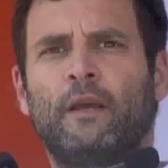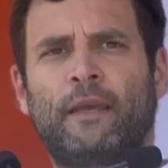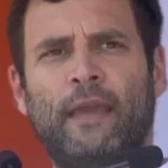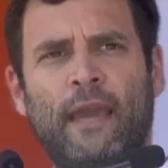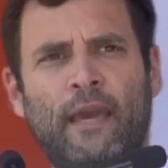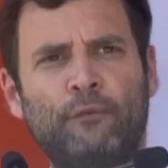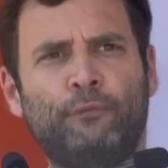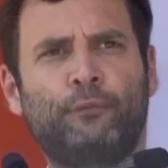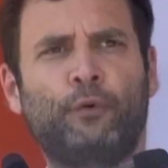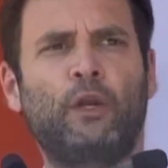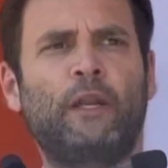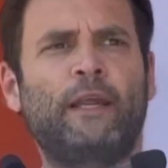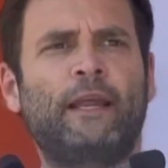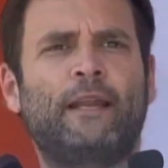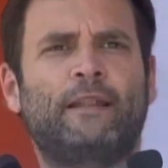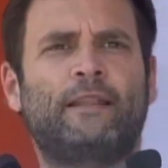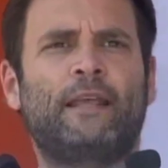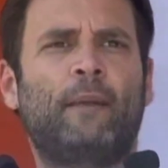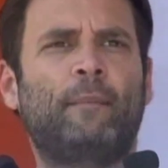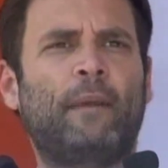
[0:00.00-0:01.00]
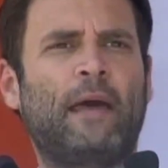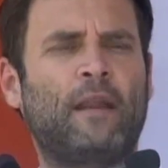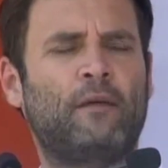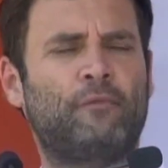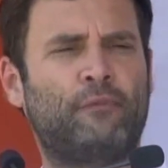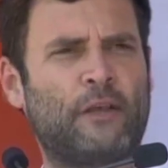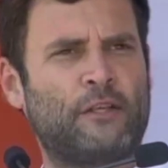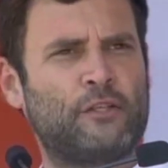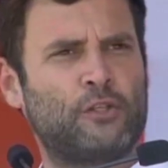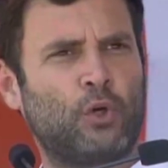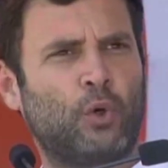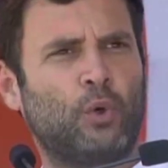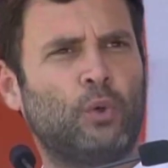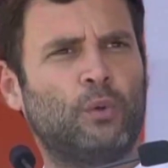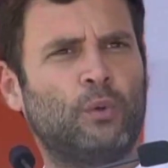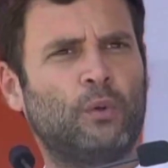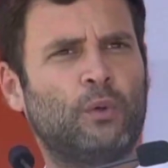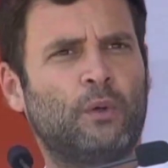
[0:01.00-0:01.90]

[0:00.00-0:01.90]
carefully at their manifesto,